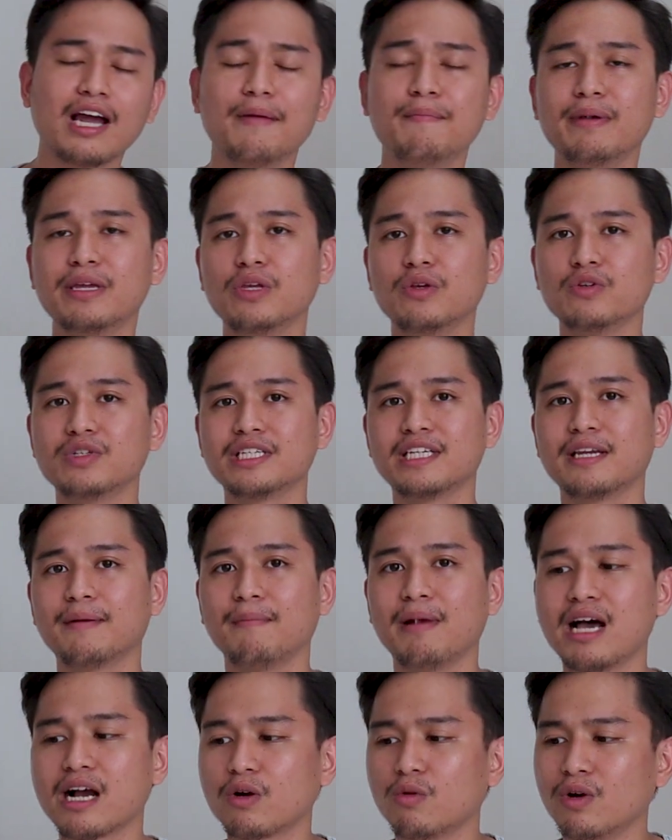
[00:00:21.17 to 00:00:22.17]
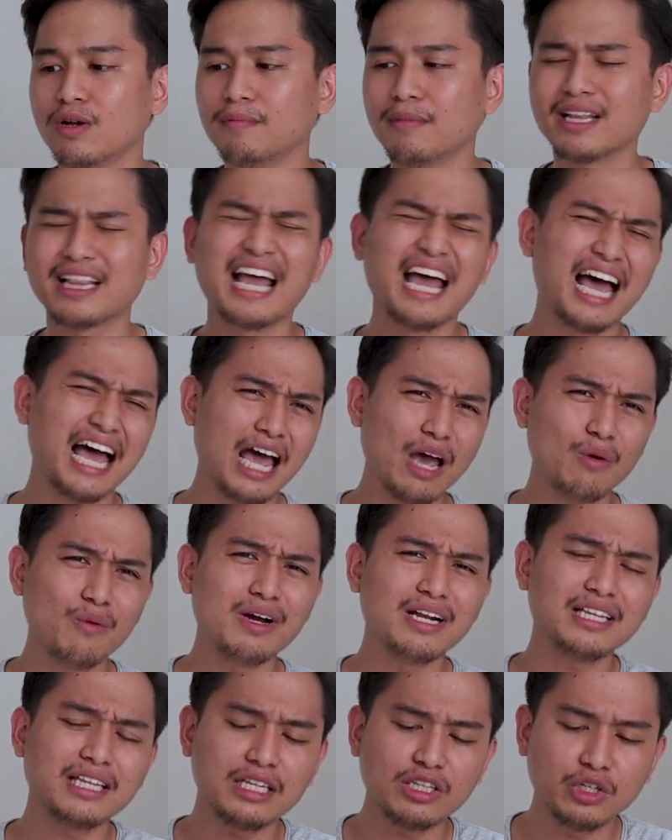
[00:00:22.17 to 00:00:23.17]
I've been using the black one, but I
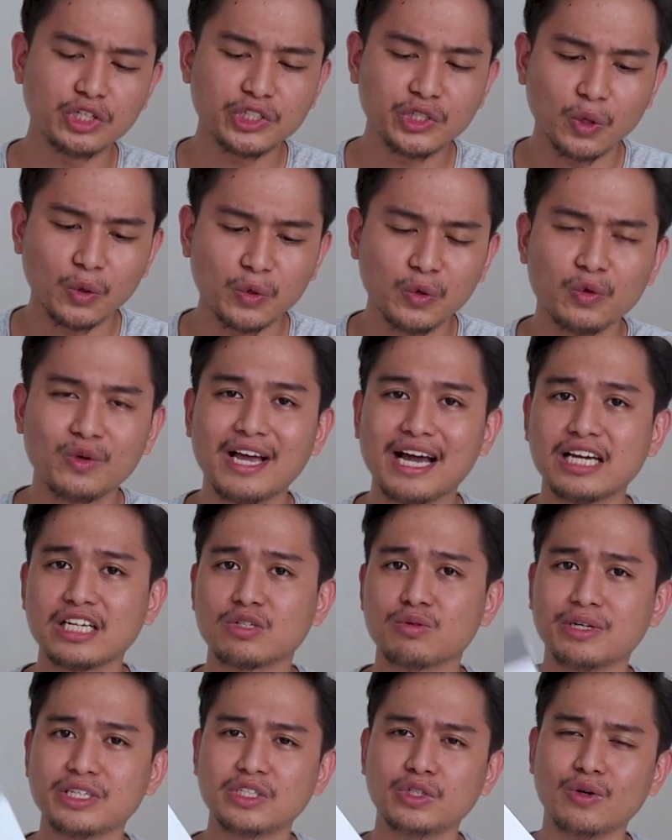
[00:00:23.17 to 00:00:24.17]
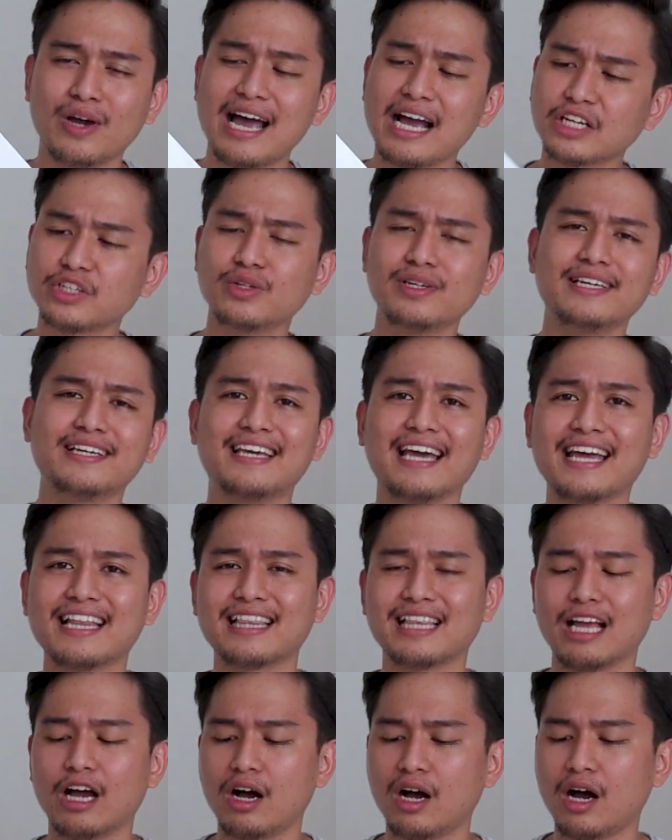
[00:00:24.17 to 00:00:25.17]
wanted to show you guys what you actually
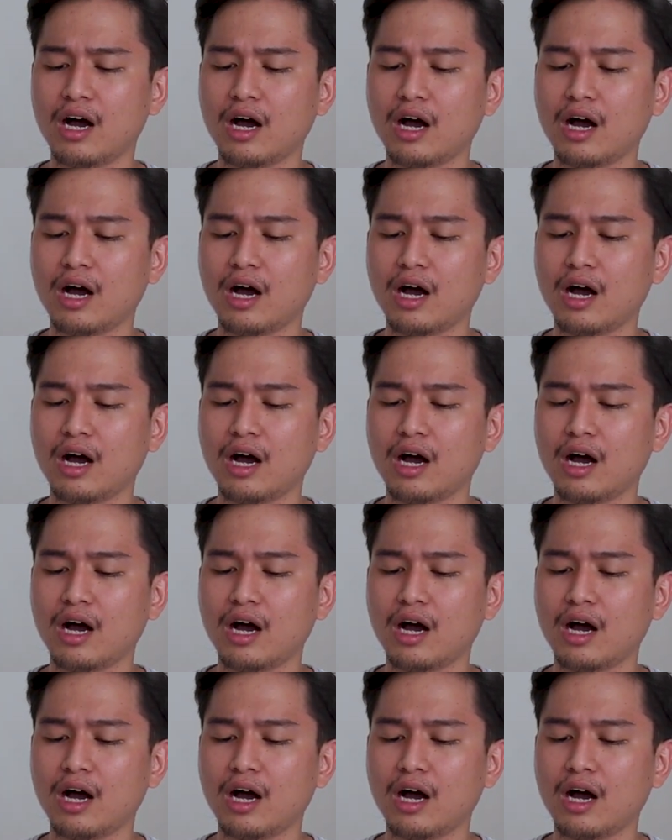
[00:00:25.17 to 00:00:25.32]
get